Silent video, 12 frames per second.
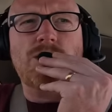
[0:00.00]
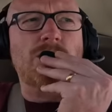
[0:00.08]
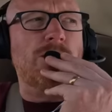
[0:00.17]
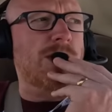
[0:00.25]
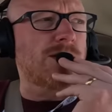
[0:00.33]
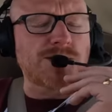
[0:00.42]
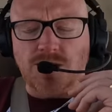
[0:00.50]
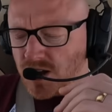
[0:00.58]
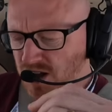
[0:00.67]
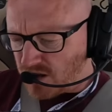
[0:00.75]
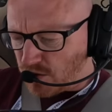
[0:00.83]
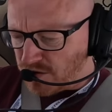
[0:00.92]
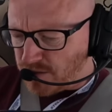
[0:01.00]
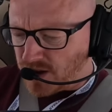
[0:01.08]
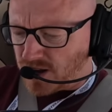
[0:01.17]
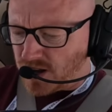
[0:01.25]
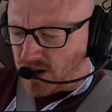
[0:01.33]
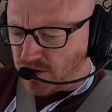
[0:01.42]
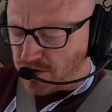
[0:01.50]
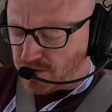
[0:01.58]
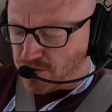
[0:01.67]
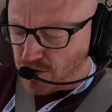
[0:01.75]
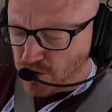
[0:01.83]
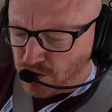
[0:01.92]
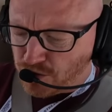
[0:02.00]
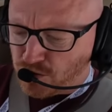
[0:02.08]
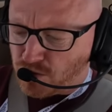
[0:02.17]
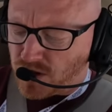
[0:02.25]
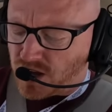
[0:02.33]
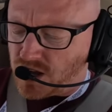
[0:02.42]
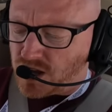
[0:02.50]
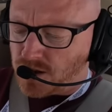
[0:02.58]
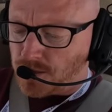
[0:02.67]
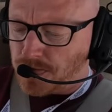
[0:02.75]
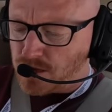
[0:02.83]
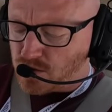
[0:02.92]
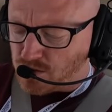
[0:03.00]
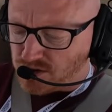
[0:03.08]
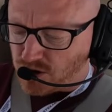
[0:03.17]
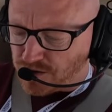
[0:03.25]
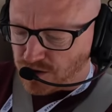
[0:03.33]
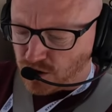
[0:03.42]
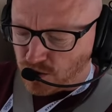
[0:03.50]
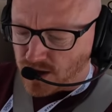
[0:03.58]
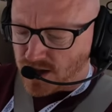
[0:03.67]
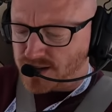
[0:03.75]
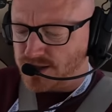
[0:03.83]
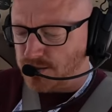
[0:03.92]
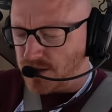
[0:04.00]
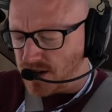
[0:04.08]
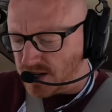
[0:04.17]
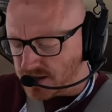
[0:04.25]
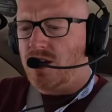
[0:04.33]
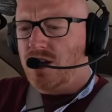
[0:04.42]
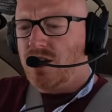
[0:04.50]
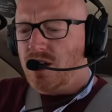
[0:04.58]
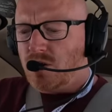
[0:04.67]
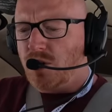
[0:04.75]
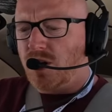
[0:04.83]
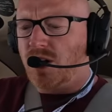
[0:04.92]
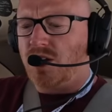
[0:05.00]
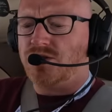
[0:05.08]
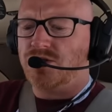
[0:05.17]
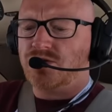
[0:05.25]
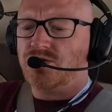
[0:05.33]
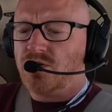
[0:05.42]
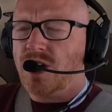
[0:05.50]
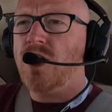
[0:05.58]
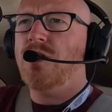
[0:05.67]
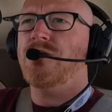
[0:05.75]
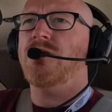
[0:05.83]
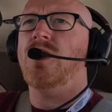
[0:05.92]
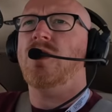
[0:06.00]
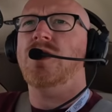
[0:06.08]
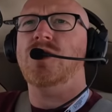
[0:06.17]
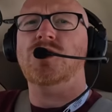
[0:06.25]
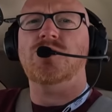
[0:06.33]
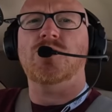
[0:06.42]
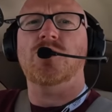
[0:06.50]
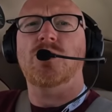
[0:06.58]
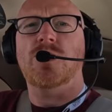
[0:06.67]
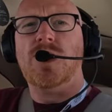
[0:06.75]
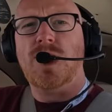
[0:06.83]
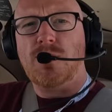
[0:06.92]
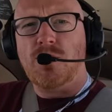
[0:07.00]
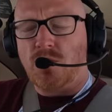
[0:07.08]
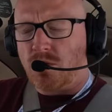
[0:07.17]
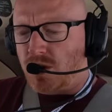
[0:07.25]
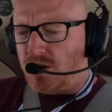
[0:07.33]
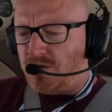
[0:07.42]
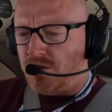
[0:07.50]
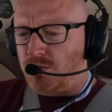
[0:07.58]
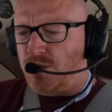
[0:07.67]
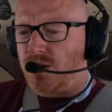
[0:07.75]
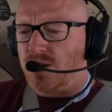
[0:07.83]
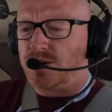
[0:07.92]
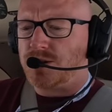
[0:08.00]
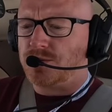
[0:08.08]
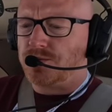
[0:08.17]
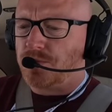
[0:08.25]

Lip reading: There we go, so now we've been cleared through the Bravo airspace. We're going to go straight over Alliance Fort Worth Airport in a few minutes.